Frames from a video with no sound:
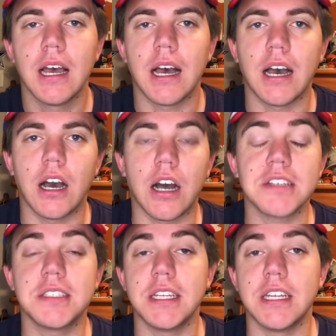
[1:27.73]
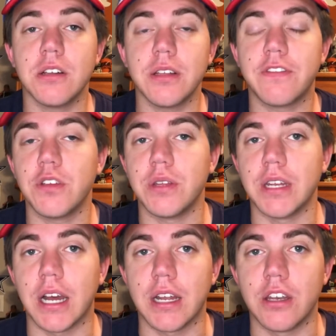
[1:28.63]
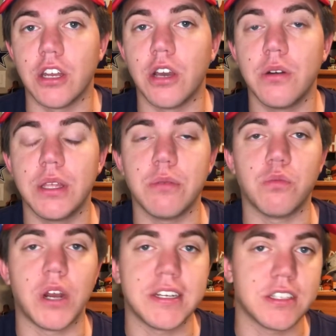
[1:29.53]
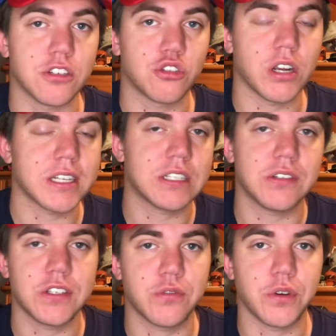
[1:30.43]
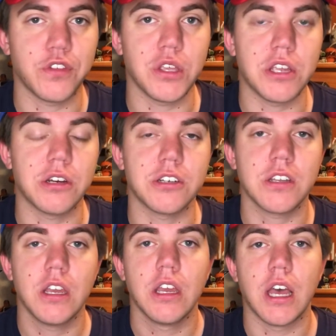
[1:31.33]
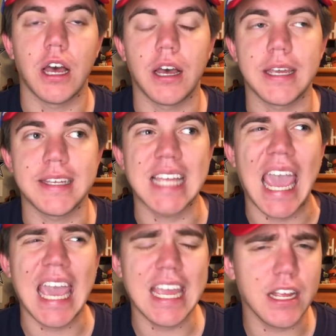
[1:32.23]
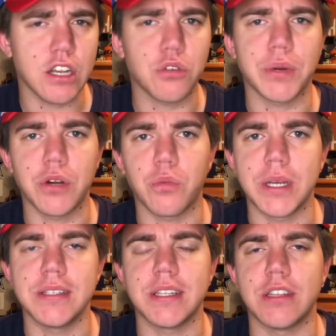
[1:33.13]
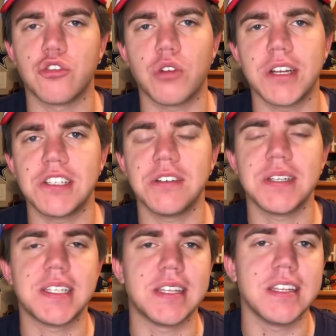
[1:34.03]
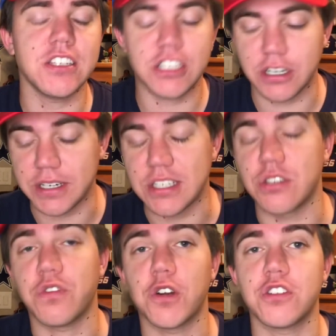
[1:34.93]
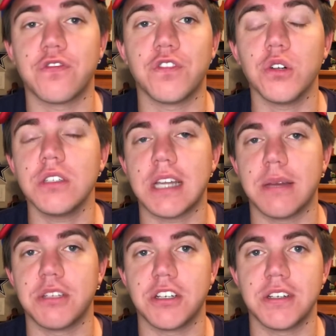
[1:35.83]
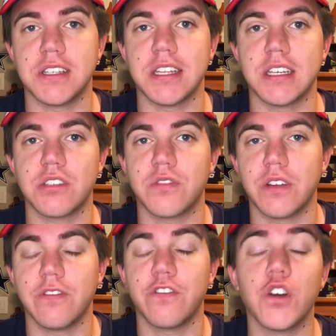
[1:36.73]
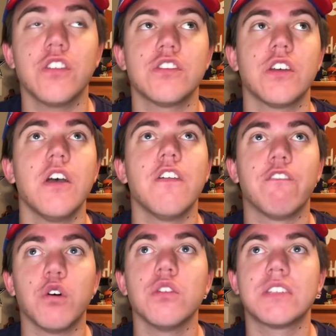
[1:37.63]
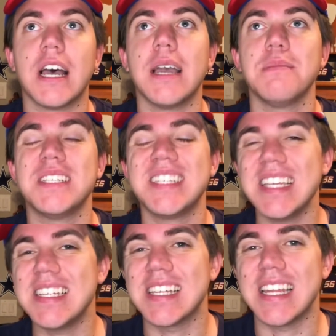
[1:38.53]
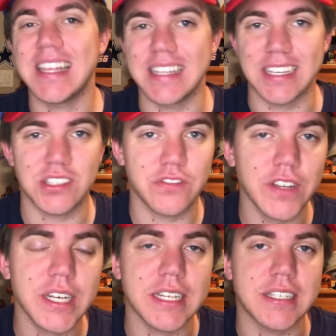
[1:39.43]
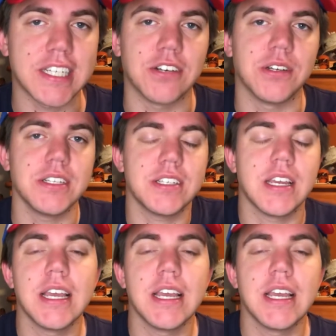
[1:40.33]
uh, Austin Hill, if you did not know, he raced in the Truck Series for a few years. Uh, he has eight career wins in the Truck Series, and this year is his first full-time series in the Xf first full-time season in the Xfinity Series,